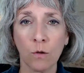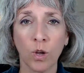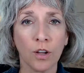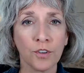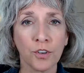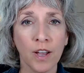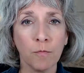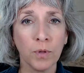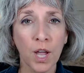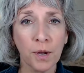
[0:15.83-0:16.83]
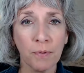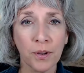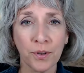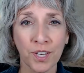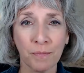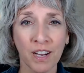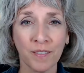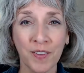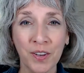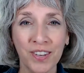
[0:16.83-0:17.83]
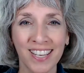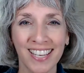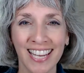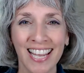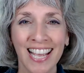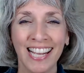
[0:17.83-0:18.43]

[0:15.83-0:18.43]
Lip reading: We also have blog posts about fluency